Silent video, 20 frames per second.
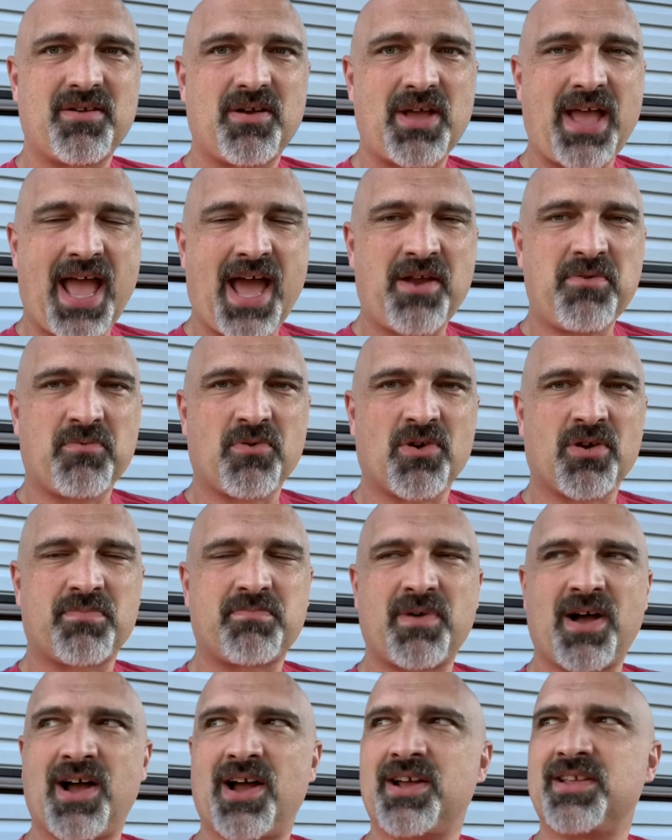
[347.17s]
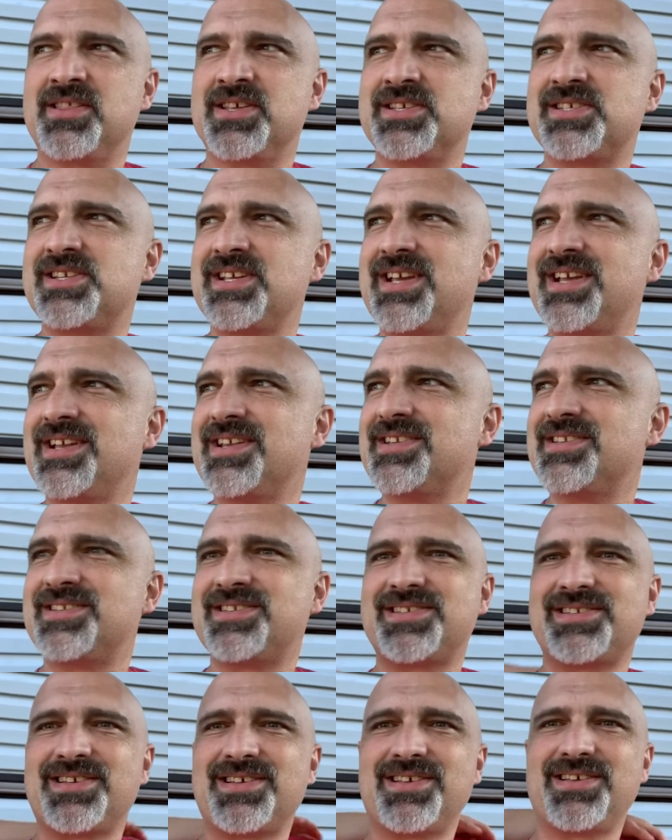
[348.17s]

at work behind the scenes.